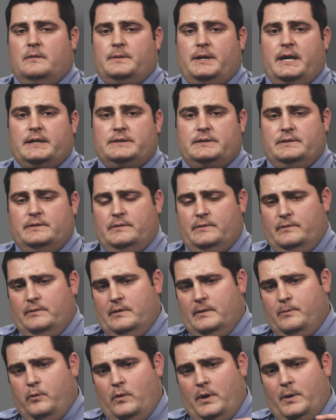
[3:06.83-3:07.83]
got to
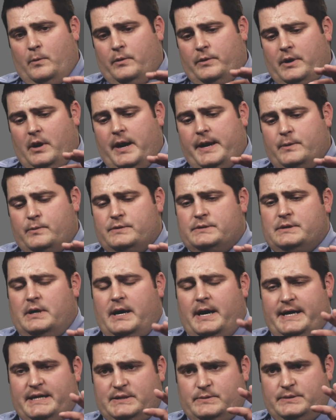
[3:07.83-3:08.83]
a point where the
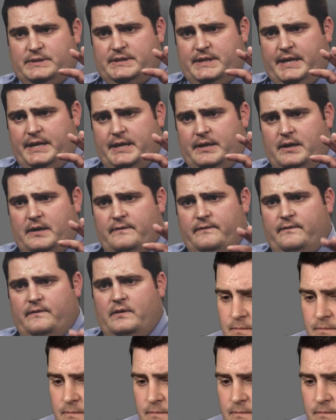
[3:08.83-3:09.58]
ice was thick enough,